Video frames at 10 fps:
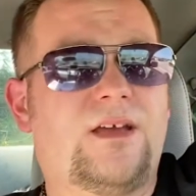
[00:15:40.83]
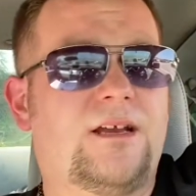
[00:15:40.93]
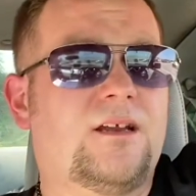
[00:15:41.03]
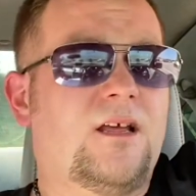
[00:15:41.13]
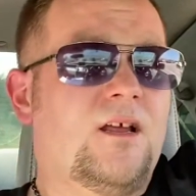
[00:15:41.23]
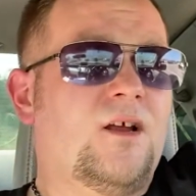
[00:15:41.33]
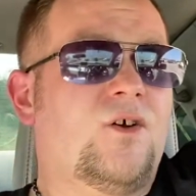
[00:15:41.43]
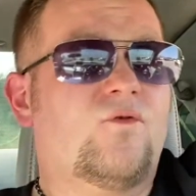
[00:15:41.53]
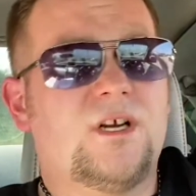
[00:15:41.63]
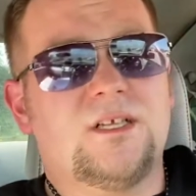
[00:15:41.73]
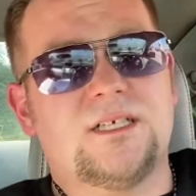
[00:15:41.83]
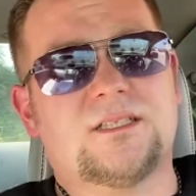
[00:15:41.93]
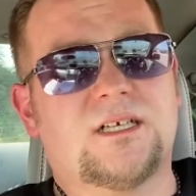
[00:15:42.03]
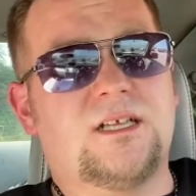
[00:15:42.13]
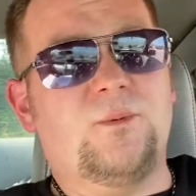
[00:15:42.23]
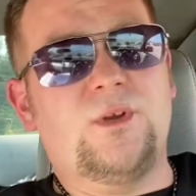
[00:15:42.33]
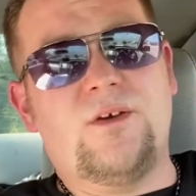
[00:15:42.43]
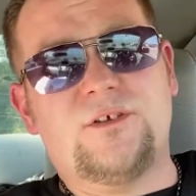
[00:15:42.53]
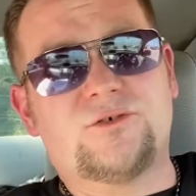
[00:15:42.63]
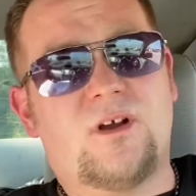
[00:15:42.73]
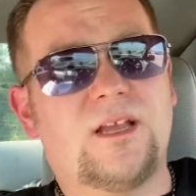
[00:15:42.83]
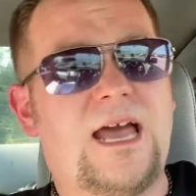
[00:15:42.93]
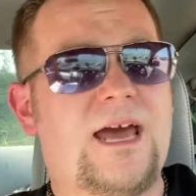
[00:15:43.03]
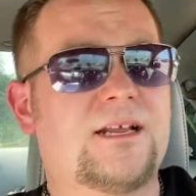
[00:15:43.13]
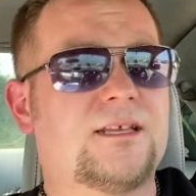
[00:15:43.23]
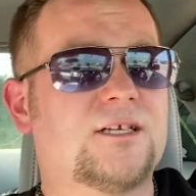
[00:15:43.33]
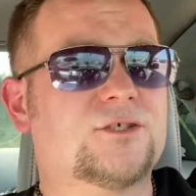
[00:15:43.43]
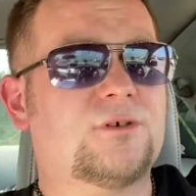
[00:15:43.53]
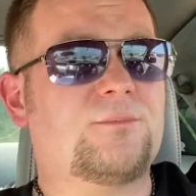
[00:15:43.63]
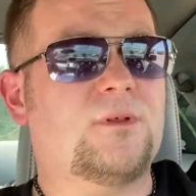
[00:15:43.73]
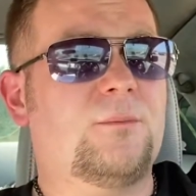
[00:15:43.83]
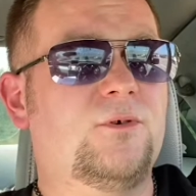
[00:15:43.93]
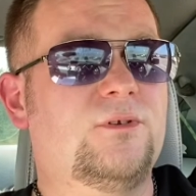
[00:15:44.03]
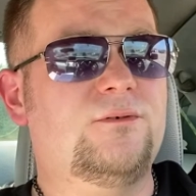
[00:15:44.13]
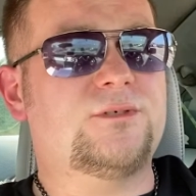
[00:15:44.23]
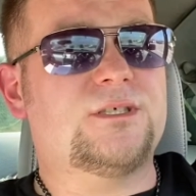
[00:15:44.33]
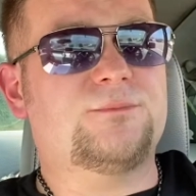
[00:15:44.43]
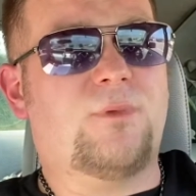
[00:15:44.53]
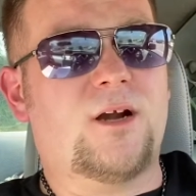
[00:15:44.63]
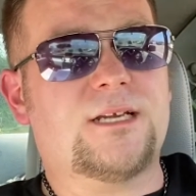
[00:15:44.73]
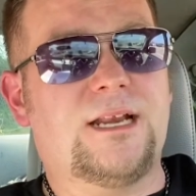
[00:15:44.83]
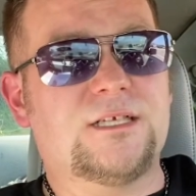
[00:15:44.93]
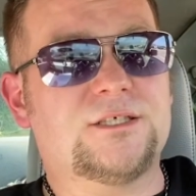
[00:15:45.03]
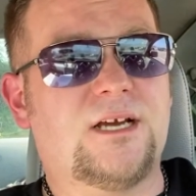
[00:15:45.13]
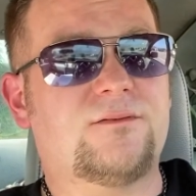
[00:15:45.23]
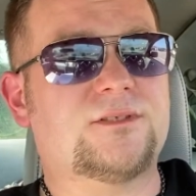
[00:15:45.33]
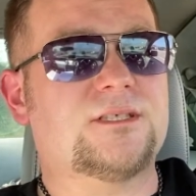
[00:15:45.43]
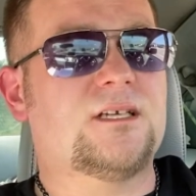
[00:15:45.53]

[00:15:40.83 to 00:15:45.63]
And realistically, when you have a drug addict in a strip club who loses bartending shifts,